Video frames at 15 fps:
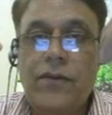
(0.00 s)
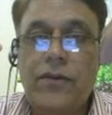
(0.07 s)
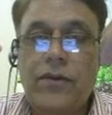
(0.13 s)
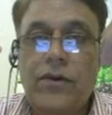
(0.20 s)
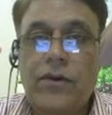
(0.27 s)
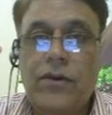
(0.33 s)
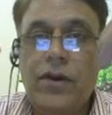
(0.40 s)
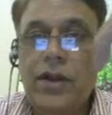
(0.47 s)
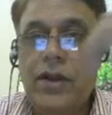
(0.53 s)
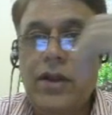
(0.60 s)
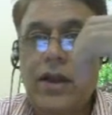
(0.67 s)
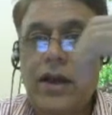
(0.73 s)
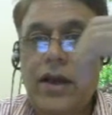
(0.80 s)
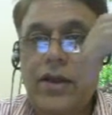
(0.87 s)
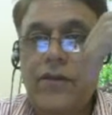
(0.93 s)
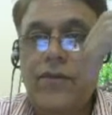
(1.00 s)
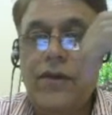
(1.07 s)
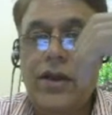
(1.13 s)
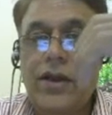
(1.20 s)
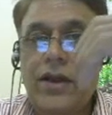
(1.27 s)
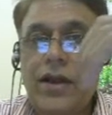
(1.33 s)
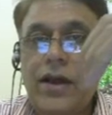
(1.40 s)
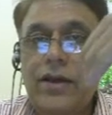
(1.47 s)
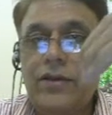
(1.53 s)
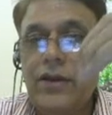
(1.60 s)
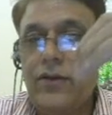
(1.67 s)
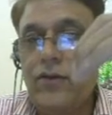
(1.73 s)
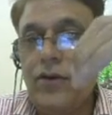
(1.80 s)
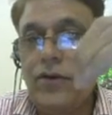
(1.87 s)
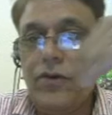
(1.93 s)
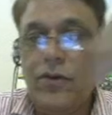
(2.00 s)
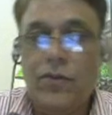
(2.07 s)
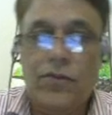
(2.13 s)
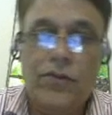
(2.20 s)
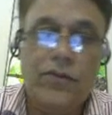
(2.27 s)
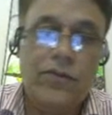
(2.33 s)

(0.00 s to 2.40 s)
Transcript: go in class in one class, and we go